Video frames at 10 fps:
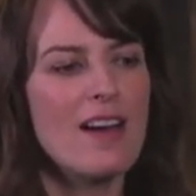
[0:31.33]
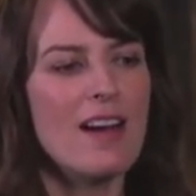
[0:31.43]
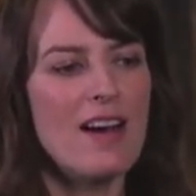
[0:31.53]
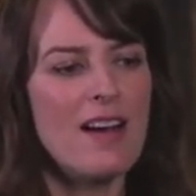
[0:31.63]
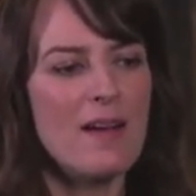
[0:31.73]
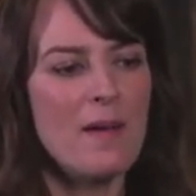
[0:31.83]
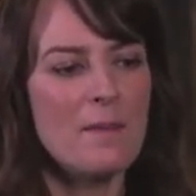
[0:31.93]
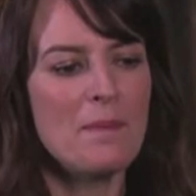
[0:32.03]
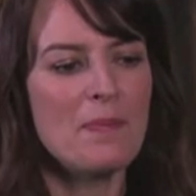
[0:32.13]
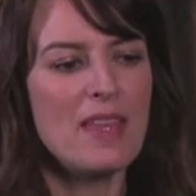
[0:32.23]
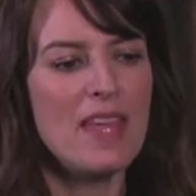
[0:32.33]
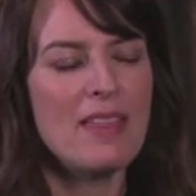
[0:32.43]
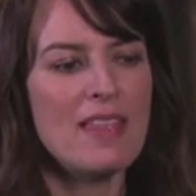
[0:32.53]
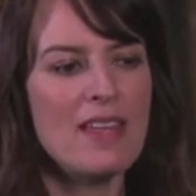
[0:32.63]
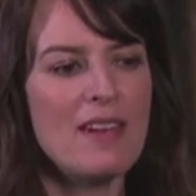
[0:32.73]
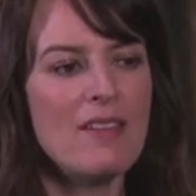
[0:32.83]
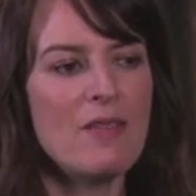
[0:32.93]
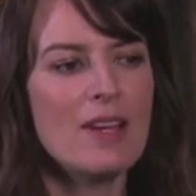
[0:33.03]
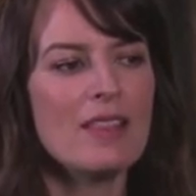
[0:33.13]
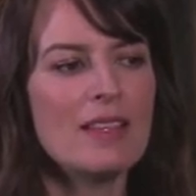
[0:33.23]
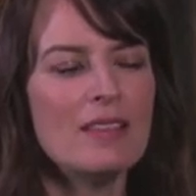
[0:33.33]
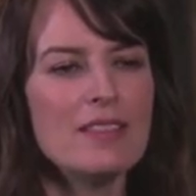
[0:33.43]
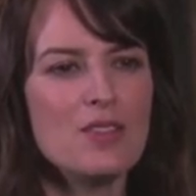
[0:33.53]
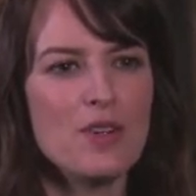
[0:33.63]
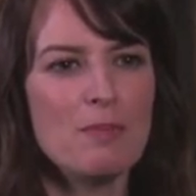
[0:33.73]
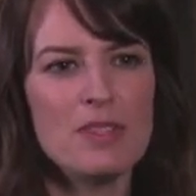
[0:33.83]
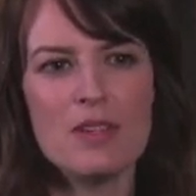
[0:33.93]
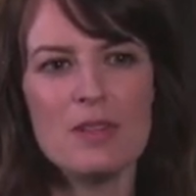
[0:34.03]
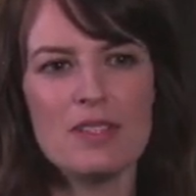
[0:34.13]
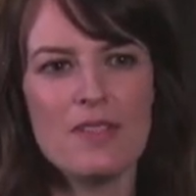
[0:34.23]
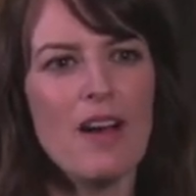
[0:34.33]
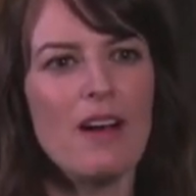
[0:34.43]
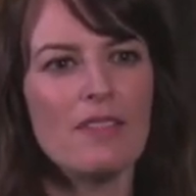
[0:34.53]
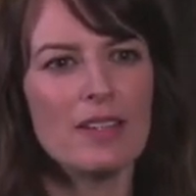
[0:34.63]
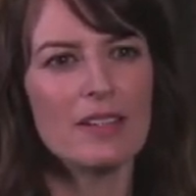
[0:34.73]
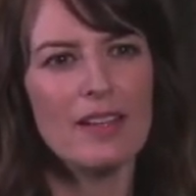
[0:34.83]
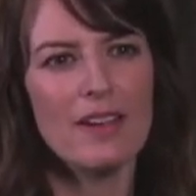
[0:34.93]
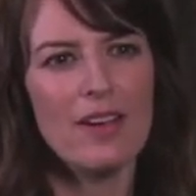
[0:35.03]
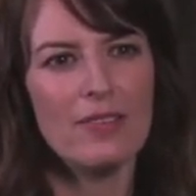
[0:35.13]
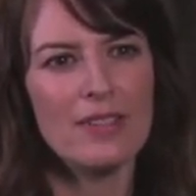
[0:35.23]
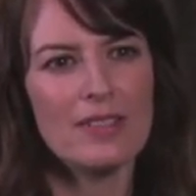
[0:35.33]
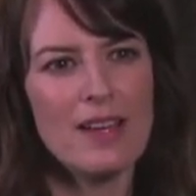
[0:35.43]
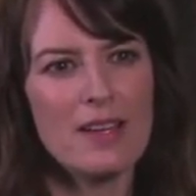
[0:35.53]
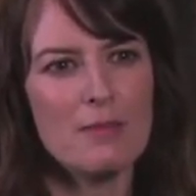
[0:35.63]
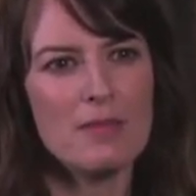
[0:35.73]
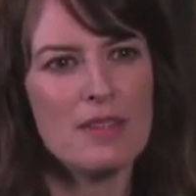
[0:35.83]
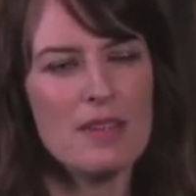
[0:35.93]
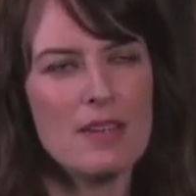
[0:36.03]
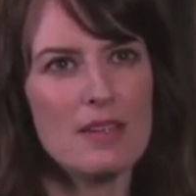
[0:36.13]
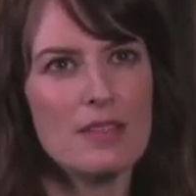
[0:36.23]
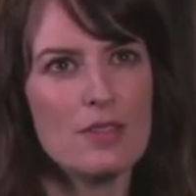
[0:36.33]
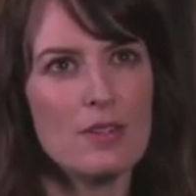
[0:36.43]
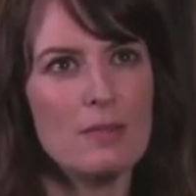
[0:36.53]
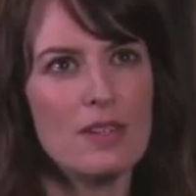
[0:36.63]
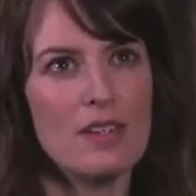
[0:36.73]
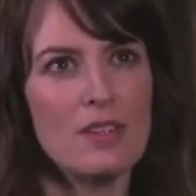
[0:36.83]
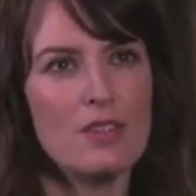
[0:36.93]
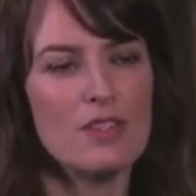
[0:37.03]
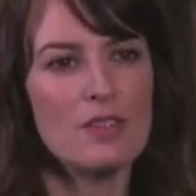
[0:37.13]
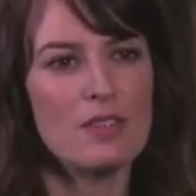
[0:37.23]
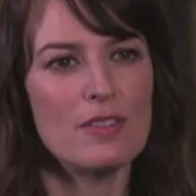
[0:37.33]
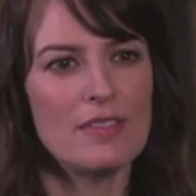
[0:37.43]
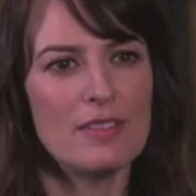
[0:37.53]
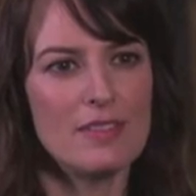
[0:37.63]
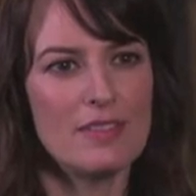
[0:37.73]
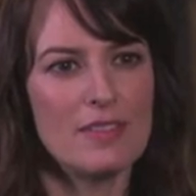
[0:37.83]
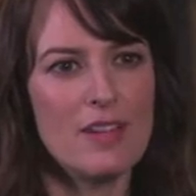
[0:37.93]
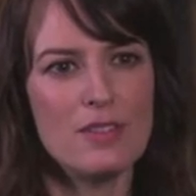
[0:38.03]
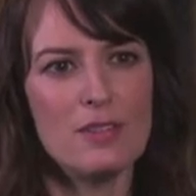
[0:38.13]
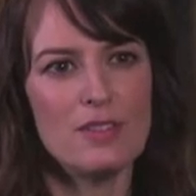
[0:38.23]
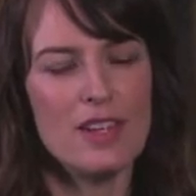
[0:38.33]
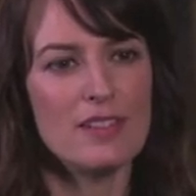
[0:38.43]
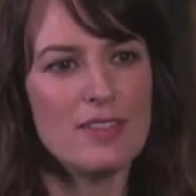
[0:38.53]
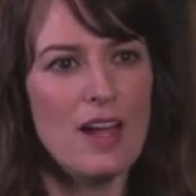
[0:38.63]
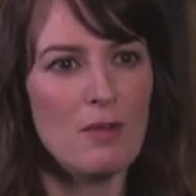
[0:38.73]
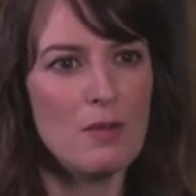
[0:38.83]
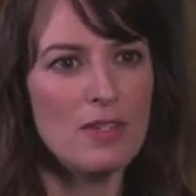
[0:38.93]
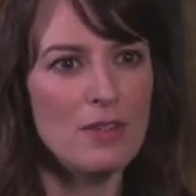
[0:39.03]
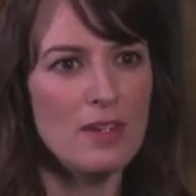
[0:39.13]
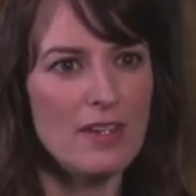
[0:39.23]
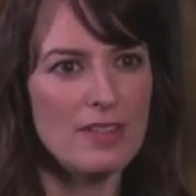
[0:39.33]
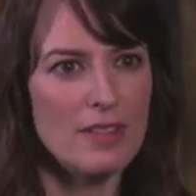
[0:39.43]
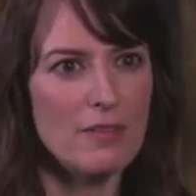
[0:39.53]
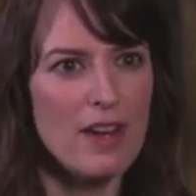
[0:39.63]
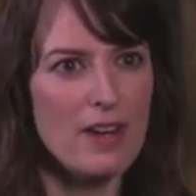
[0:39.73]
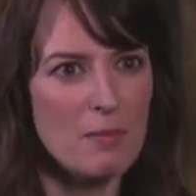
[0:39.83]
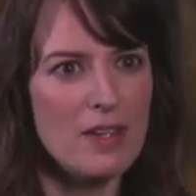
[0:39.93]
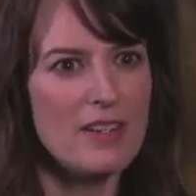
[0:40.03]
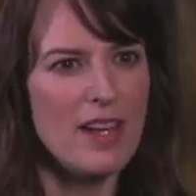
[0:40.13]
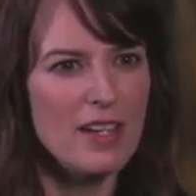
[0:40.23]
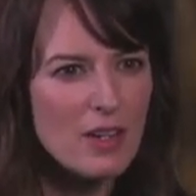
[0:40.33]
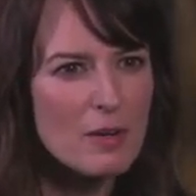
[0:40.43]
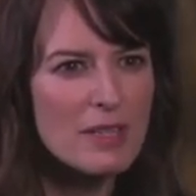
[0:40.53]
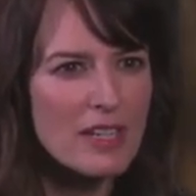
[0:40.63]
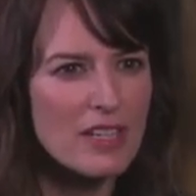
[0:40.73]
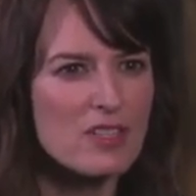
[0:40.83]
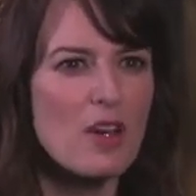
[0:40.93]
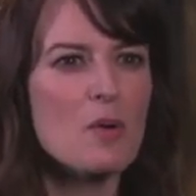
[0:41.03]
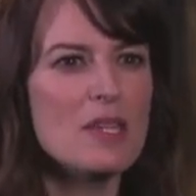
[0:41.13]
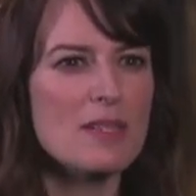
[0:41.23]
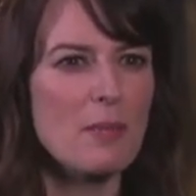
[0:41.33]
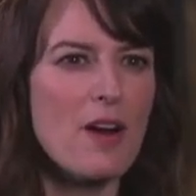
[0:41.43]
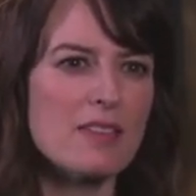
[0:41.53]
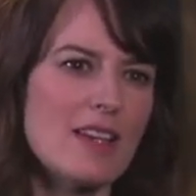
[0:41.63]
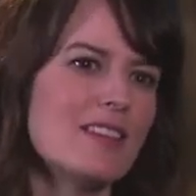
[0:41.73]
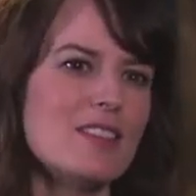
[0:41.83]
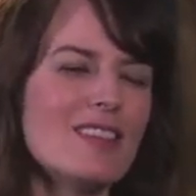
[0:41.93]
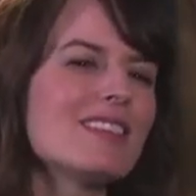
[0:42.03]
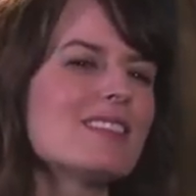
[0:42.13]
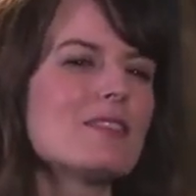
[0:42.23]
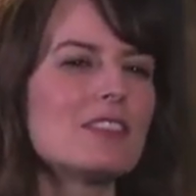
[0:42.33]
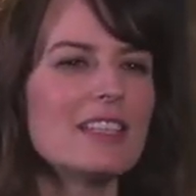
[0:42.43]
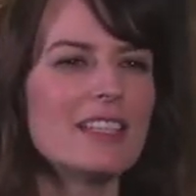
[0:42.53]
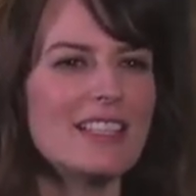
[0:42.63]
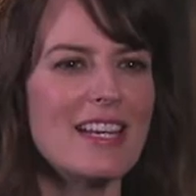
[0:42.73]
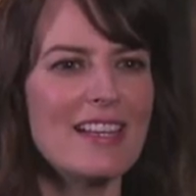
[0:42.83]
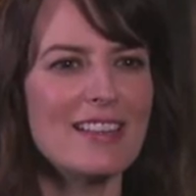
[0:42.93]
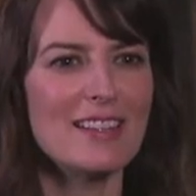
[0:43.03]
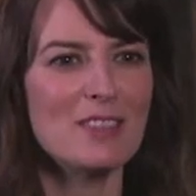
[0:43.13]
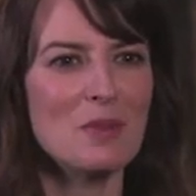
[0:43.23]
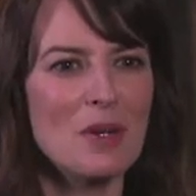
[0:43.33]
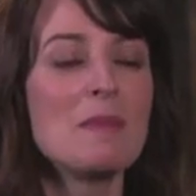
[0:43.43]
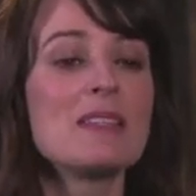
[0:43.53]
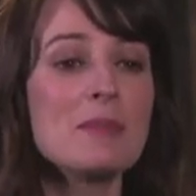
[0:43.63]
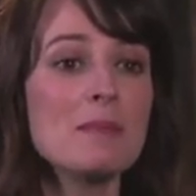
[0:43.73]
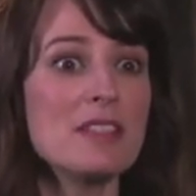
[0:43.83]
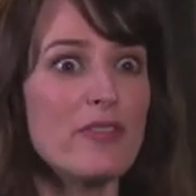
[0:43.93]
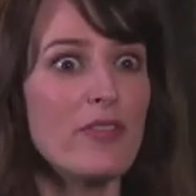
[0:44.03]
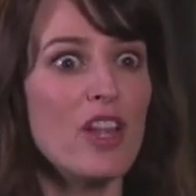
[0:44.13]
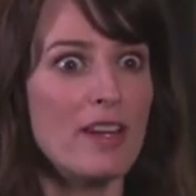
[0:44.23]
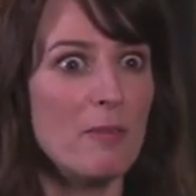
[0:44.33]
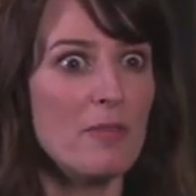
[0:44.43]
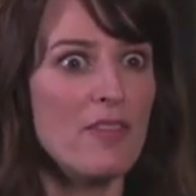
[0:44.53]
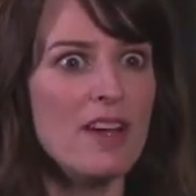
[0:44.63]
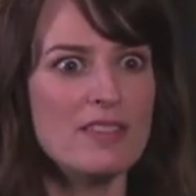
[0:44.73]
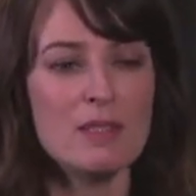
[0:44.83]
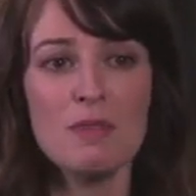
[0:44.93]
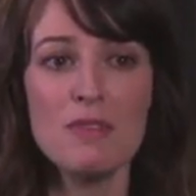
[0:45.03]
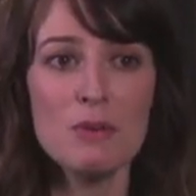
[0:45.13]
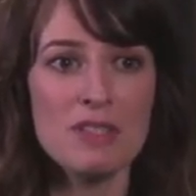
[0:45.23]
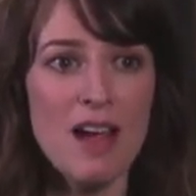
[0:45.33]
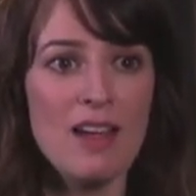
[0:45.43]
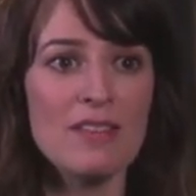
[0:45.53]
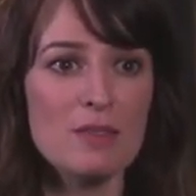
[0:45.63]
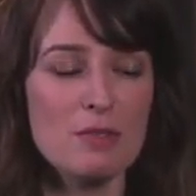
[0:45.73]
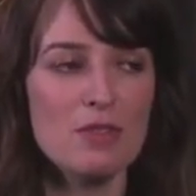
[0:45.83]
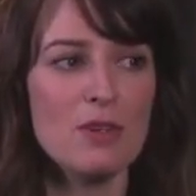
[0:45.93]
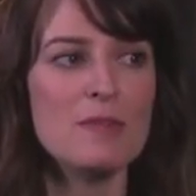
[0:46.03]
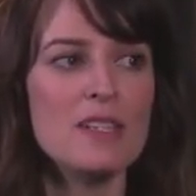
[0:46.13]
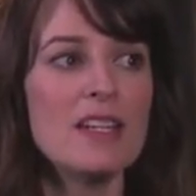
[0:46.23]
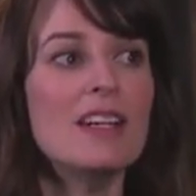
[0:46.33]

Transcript: And then with Lynn, the script is always evolving. Like, oftentimes the script that you shoot on Tuesday is not what you guys had read on Monday. You know what I mean? Like, it's always in process. So that's the really exciting thing to work. I mean, sometimes it's full-on improvised. This movie was not. This was scripted.